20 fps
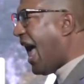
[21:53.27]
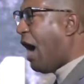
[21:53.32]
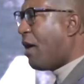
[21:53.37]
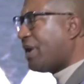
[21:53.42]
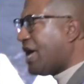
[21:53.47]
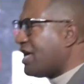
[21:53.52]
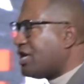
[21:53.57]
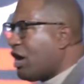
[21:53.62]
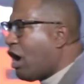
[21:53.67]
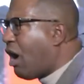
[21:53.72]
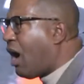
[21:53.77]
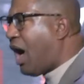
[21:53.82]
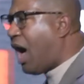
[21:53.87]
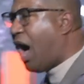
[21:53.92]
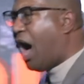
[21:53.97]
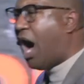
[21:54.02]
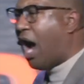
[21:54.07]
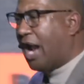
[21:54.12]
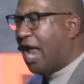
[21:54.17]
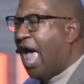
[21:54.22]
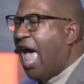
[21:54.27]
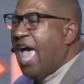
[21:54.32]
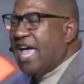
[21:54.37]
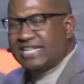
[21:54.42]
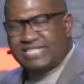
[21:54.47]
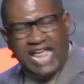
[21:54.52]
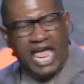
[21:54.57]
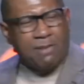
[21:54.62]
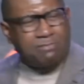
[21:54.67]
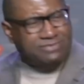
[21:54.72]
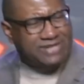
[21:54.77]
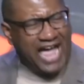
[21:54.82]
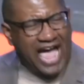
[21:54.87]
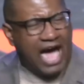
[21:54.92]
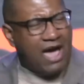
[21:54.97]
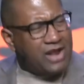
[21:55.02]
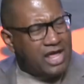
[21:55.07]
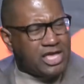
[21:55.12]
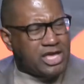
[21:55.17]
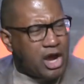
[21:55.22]
down in your heart, deep
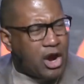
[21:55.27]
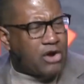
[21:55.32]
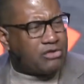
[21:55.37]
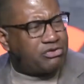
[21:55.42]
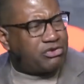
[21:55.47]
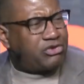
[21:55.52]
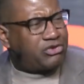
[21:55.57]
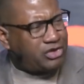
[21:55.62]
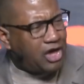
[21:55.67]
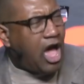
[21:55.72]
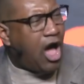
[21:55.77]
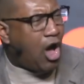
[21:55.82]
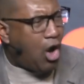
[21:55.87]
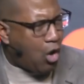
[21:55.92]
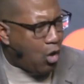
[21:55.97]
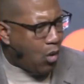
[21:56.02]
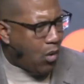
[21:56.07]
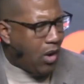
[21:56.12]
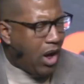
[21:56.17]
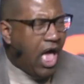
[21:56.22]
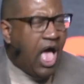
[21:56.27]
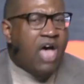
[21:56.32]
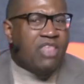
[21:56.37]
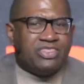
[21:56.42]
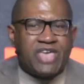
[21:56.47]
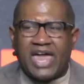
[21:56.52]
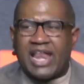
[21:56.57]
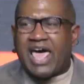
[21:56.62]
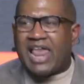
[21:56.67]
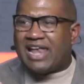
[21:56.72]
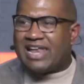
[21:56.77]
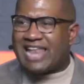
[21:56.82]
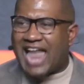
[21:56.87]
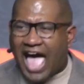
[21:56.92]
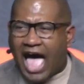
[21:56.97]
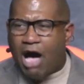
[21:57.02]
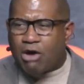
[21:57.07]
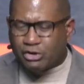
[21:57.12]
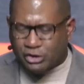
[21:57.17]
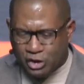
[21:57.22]
down in your soul, that
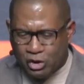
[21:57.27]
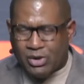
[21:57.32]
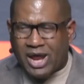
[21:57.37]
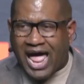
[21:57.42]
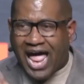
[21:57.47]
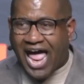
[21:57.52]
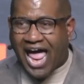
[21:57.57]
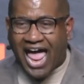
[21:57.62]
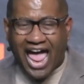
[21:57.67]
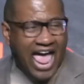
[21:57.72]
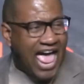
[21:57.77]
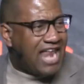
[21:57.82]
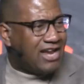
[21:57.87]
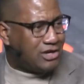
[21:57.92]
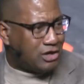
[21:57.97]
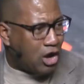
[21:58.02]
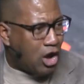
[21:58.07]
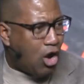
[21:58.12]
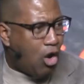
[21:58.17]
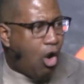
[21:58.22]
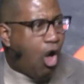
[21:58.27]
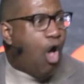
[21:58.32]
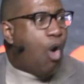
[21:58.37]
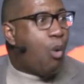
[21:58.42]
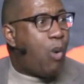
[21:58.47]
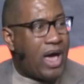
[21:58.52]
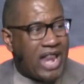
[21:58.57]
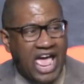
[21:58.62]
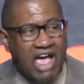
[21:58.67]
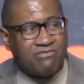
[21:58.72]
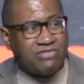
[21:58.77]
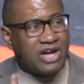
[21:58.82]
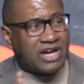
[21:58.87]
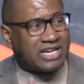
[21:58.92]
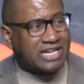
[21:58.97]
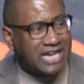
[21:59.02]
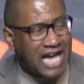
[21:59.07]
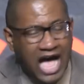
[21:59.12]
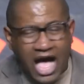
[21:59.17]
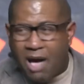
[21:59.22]
allows you to handle
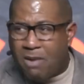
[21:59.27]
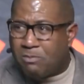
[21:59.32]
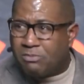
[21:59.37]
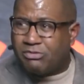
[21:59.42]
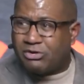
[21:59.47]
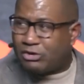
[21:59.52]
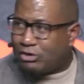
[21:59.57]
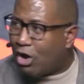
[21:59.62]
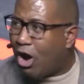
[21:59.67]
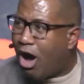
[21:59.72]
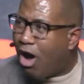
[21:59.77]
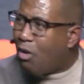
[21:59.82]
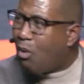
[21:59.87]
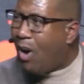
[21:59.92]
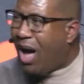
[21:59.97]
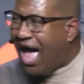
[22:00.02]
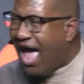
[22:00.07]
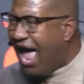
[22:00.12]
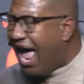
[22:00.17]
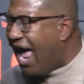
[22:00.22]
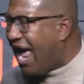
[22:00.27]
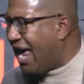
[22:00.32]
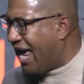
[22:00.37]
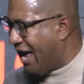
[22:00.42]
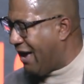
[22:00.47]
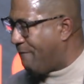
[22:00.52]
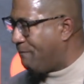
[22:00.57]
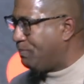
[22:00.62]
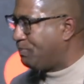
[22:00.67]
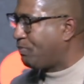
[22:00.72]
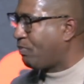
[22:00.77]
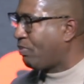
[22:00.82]
whatever comes your way.